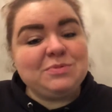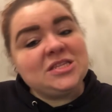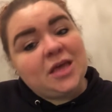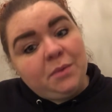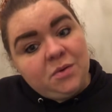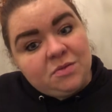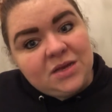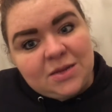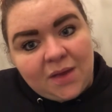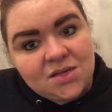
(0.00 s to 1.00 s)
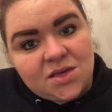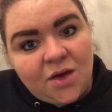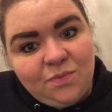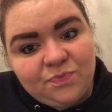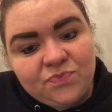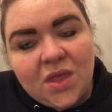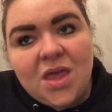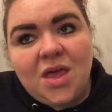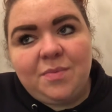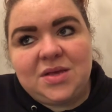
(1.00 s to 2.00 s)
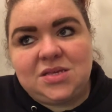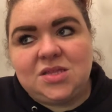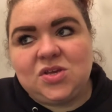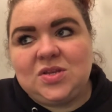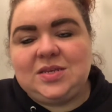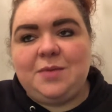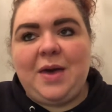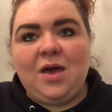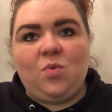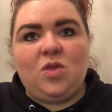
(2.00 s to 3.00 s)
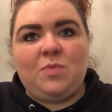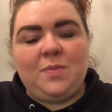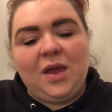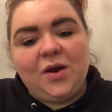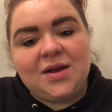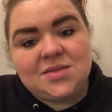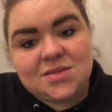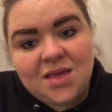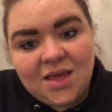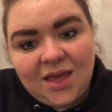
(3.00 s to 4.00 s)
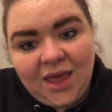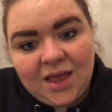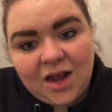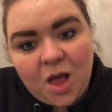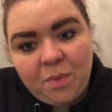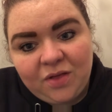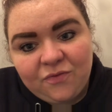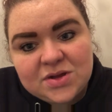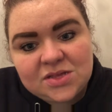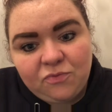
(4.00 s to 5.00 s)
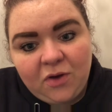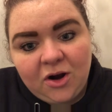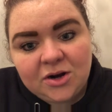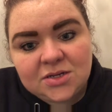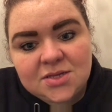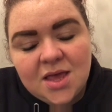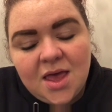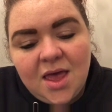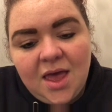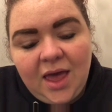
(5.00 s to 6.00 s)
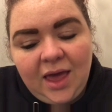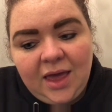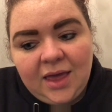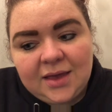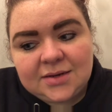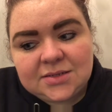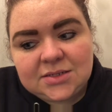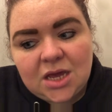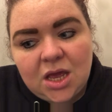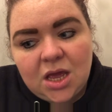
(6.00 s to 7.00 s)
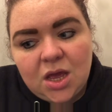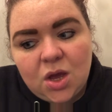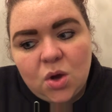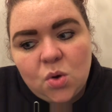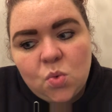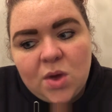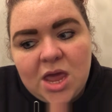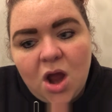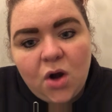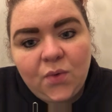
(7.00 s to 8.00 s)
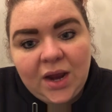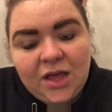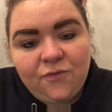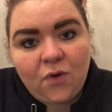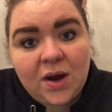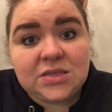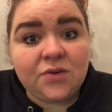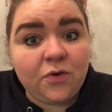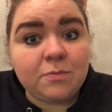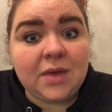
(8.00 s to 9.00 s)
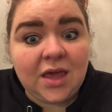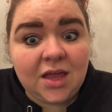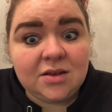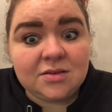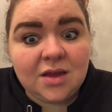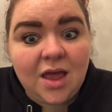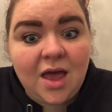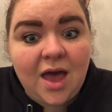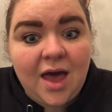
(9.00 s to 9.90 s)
My husband's coming with me to Mexico. My son's gonna stay back with my parents and a couple of friends of ours, and we are ready for a different Megan.